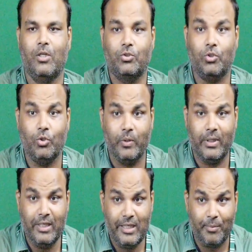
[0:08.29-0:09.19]
So
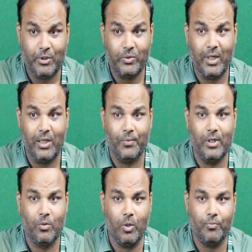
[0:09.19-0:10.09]
individually we
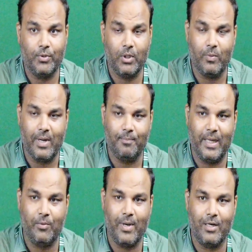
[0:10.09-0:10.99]
will go for one
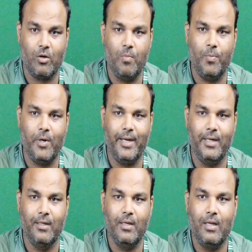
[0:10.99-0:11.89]
by one component